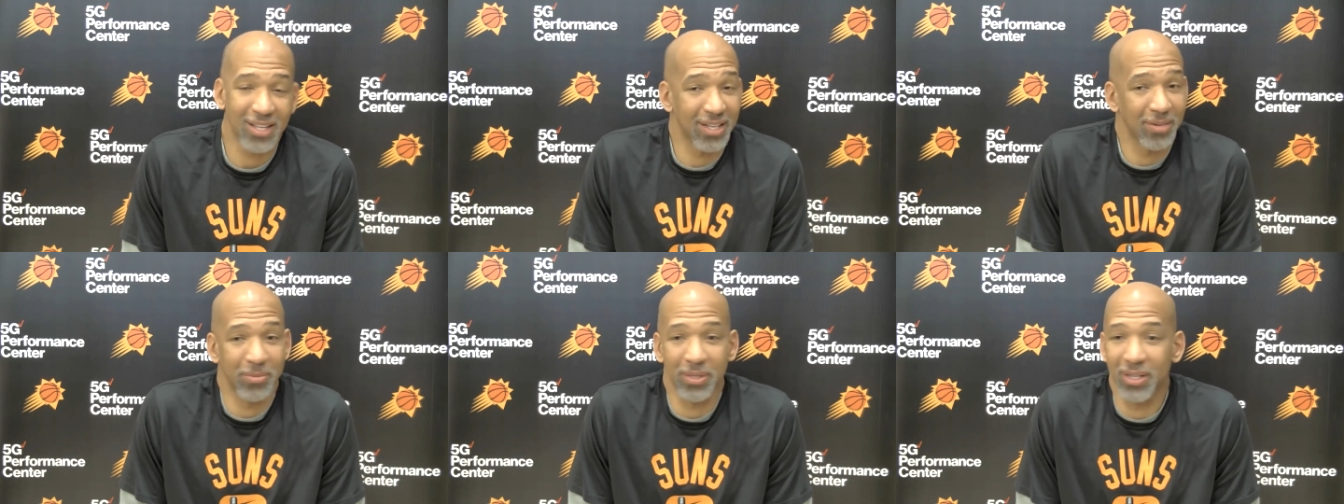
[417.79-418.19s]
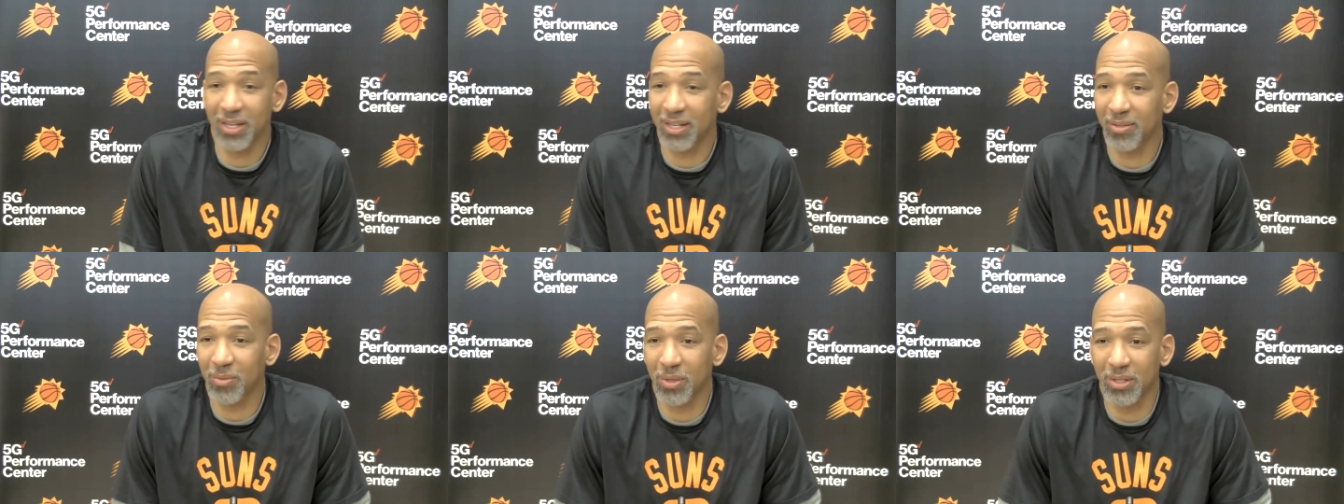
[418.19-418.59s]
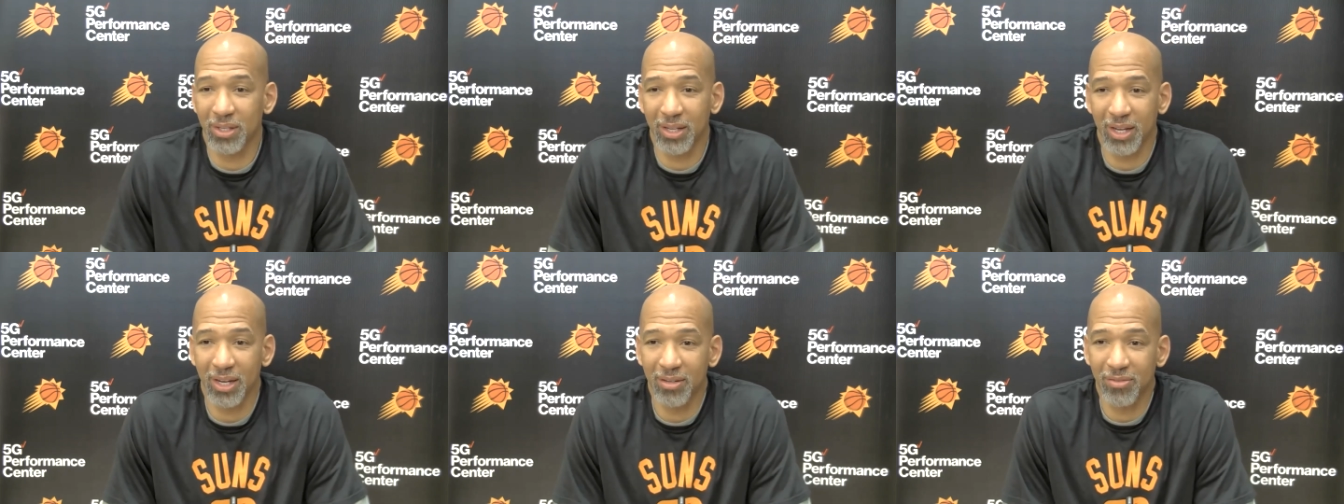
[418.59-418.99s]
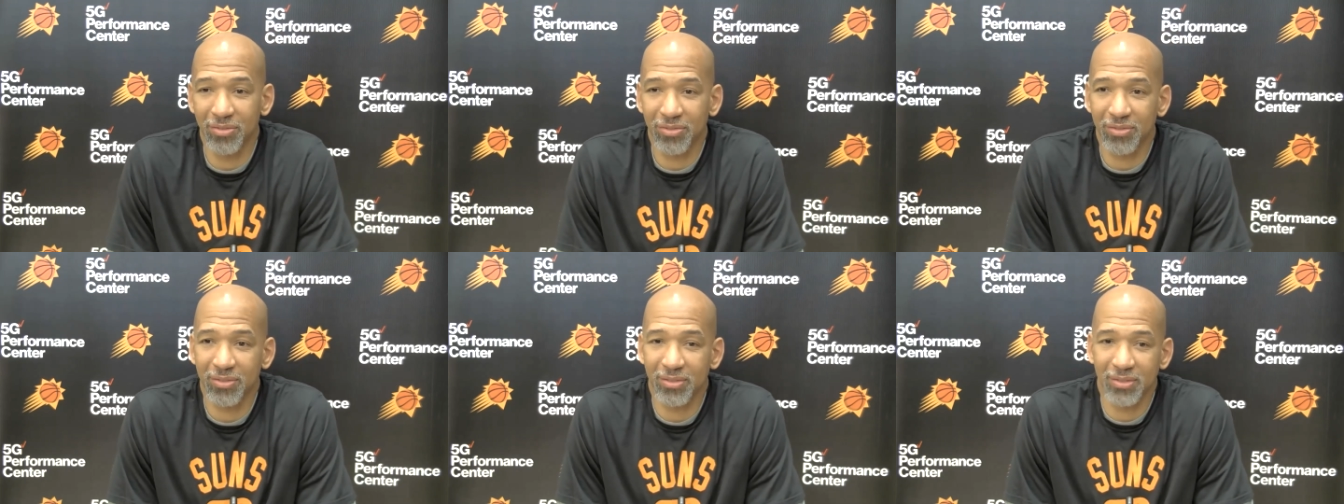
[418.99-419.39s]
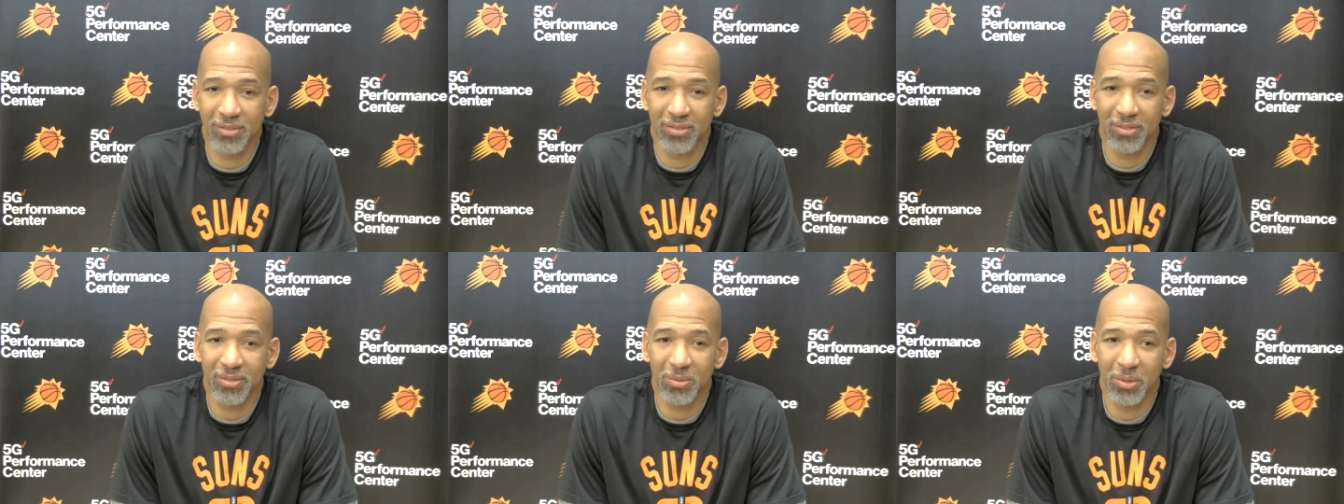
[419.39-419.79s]
I mean, they one they have
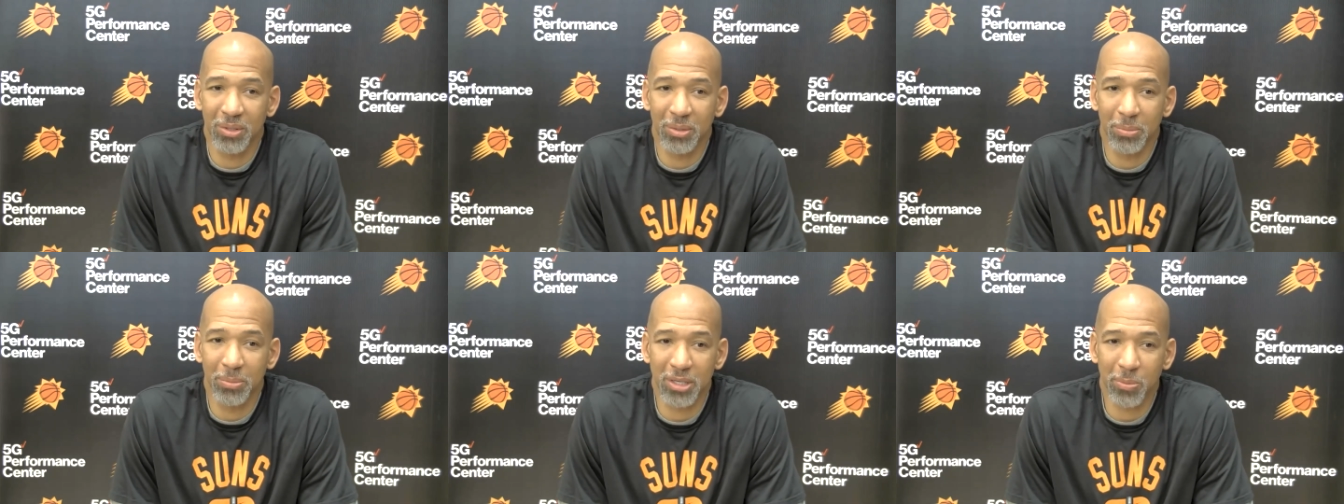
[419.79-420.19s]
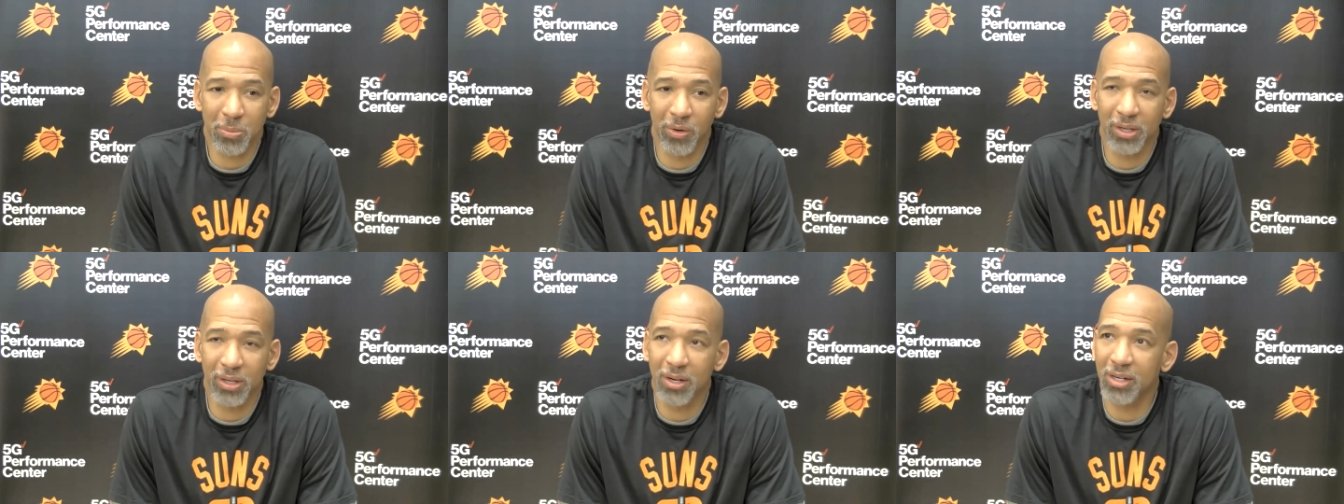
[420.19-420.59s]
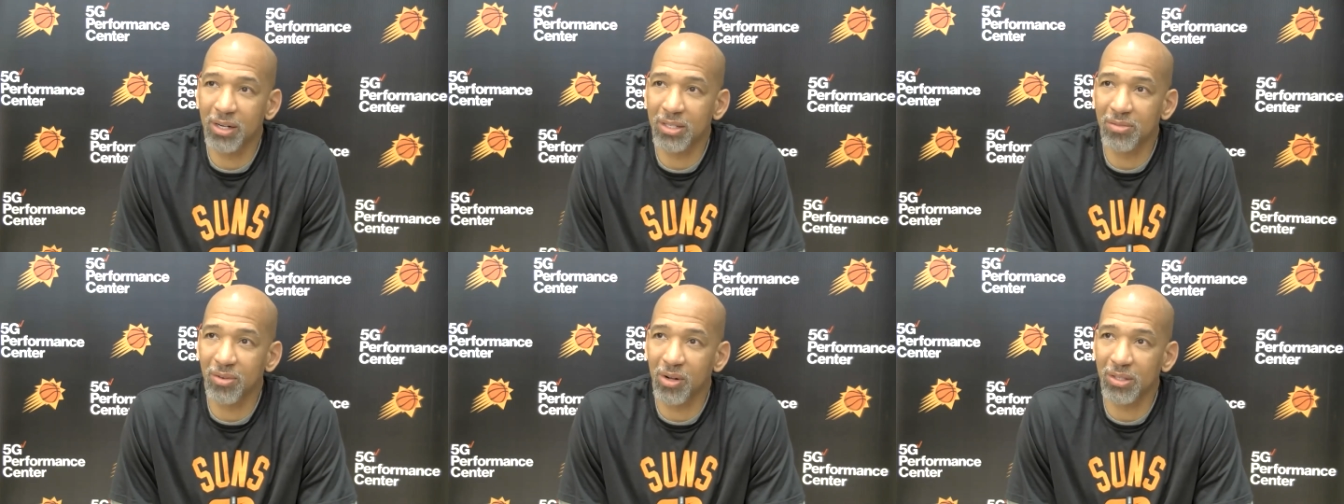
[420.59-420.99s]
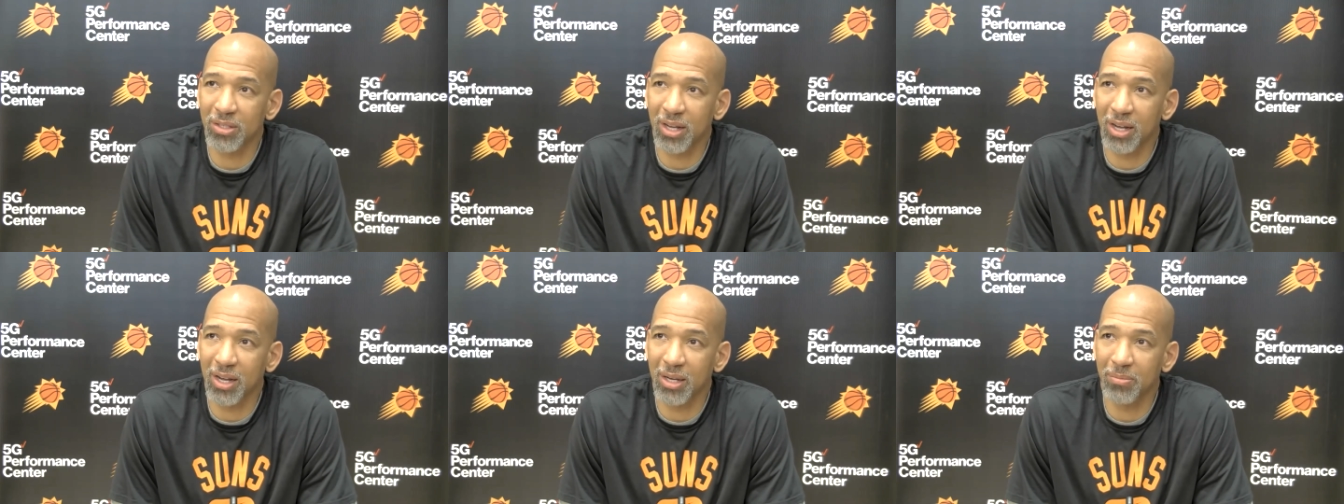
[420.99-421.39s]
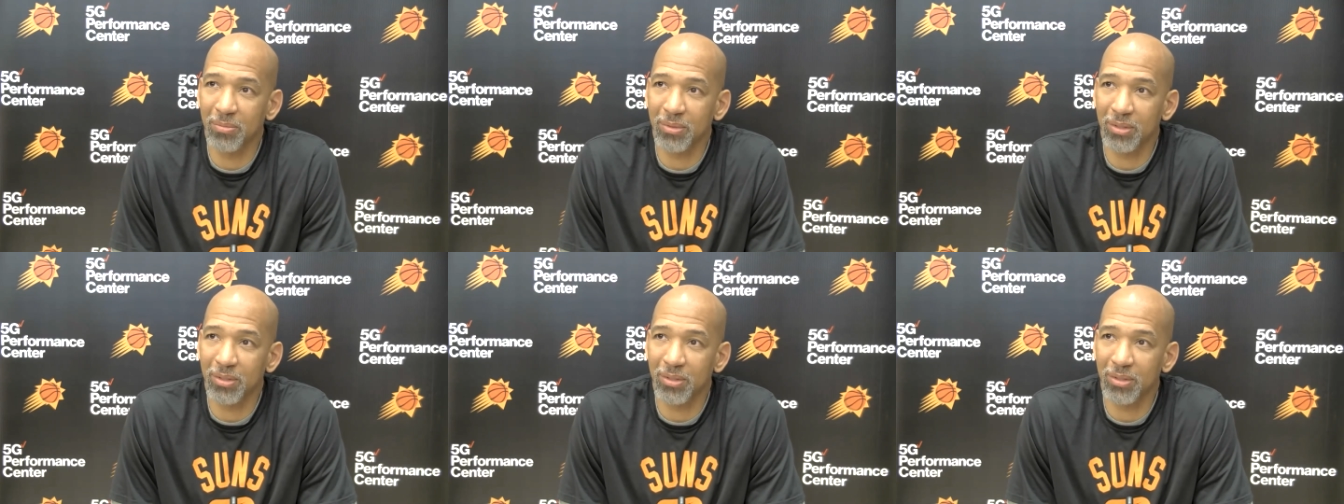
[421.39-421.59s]
one of the best point guards of all time